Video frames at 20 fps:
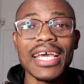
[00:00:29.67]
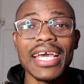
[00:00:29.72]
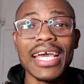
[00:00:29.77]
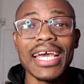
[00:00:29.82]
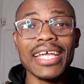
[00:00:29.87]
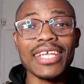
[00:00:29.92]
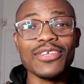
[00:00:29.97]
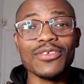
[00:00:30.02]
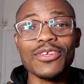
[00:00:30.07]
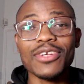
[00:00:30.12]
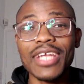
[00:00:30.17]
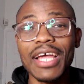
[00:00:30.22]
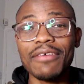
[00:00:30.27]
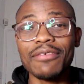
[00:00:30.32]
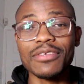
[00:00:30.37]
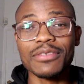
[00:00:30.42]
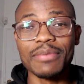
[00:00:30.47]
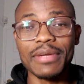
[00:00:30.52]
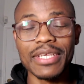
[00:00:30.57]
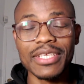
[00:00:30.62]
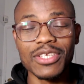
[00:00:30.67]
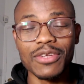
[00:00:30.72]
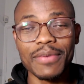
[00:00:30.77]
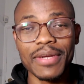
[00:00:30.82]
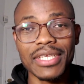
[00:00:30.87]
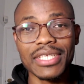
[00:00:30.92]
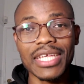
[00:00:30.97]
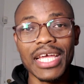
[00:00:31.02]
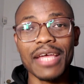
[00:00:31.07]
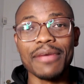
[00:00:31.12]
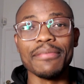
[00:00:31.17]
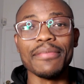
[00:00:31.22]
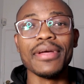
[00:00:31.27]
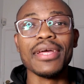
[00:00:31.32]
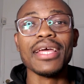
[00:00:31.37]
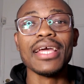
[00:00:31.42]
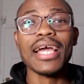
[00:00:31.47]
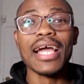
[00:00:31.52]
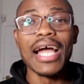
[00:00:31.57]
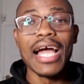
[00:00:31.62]
And you don't have to spend so much time.
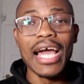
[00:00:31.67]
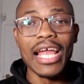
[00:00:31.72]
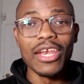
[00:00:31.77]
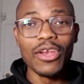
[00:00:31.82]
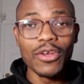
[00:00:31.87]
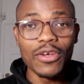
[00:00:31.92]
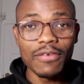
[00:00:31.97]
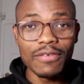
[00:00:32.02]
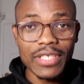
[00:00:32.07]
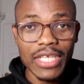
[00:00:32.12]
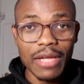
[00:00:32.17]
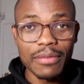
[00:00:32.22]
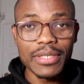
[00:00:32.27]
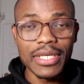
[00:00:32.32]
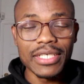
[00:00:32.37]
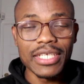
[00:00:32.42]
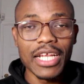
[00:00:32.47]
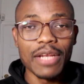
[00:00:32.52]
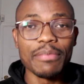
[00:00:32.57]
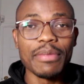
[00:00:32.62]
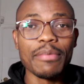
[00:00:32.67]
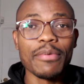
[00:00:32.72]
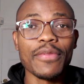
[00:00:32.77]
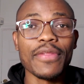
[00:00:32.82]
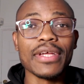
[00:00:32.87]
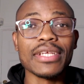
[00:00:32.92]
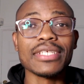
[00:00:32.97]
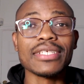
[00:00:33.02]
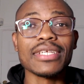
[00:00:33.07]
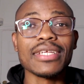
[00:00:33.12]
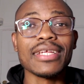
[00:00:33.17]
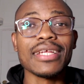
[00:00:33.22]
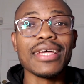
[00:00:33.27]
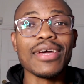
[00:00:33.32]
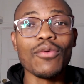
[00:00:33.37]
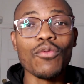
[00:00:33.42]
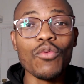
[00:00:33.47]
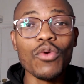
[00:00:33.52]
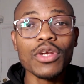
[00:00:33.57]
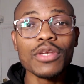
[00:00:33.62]
A lot of times I tell people that
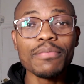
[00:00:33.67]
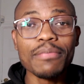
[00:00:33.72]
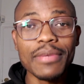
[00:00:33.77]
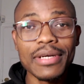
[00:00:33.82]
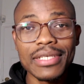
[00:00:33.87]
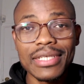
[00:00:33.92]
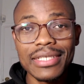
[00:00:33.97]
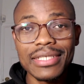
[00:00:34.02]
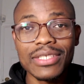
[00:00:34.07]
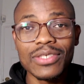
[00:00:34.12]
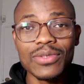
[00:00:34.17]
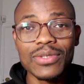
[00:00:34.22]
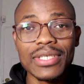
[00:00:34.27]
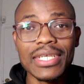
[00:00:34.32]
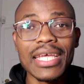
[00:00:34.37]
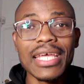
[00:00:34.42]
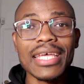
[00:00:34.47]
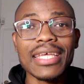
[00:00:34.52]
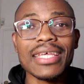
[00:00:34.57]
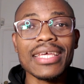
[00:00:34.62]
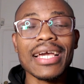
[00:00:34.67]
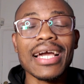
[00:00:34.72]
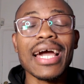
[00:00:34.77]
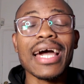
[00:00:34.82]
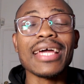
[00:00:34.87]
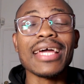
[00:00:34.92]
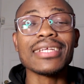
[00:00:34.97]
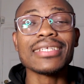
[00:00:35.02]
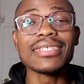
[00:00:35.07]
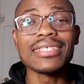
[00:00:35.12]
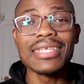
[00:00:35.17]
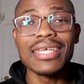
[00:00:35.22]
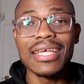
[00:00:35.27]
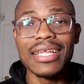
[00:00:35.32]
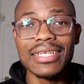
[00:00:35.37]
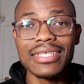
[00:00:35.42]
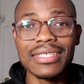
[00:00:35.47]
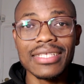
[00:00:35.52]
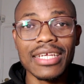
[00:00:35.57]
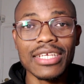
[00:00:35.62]
what matters today are
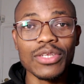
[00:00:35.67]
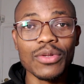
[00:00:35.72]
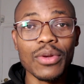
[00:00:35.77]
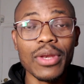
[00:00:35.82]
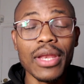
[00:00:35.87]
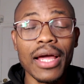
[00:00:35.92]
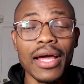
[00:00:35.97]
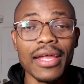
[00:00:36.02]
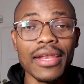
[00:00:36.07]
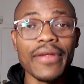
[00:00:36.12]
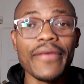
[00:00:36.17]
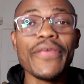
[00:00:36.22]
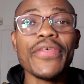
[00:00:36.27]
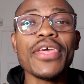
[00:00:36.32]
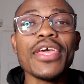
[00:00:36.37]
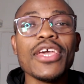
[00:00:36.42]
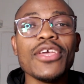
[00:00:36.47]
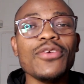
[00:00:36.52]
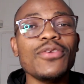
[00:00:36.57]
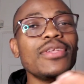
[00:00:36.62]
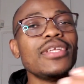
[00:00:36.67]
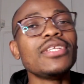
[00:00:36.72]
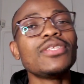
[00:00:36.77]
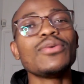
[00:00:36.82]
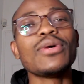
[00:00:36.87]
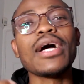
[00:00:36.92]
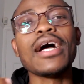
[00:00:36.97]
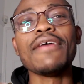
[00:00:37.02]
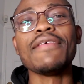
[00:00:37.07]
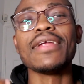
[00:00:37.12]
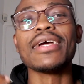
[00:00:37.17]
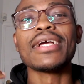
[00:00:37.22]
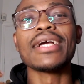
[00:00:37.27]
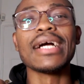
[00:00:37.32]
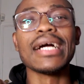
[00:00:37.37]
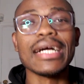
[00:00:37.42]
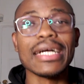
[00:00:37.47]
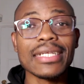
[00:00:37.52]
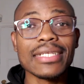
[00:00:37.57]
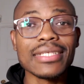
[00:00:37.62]
skills that you learn. You need to have like
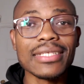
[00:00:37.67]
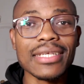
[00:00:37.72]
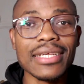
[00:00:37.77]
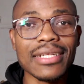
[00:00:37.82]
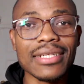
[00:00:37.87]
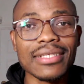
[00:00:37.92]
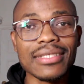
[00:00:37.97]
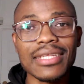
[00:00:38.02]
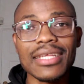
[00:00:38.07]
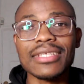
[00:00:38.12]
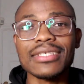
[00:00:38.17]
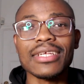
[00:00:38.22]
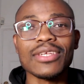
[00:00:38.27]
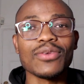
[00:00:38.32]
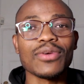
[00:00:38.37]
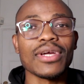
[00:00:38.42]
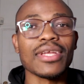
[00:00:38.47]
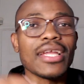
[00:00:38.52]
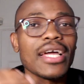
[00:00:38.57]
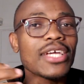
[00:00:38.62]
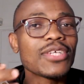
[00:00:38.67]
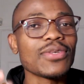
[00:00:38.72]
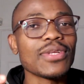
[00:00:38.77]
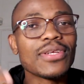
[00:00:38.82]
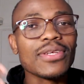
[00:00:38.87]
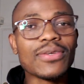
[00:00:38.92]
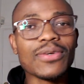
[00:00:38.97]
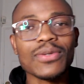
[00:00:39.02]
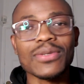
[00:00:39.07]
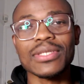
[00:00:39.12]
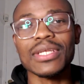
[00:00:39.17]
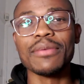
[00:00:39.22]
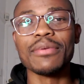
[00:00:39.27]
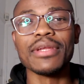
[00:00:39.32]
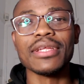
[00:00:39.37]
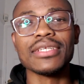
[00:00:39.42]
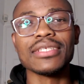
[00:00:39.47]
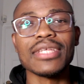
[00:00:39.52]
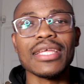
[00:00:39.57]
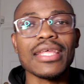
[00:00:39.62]
hard skills, things that you can actually go to someone
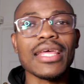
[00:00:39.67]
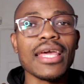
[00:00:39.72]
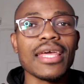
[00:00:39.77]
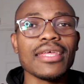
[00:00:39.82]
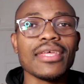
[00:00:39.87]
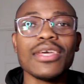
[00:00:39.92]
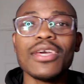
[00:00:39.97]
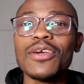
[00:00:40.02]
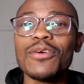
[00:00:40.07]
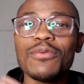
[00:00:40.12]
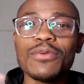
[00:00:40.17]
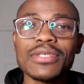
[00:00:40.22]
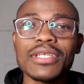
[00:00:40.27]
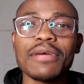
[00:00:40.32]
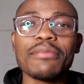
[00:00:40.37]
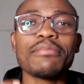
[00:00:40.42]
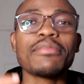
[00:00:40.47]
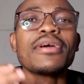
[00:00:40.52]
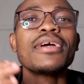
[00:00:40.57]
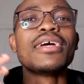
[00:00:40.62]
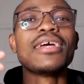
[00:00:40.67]
and say, hey, what's up?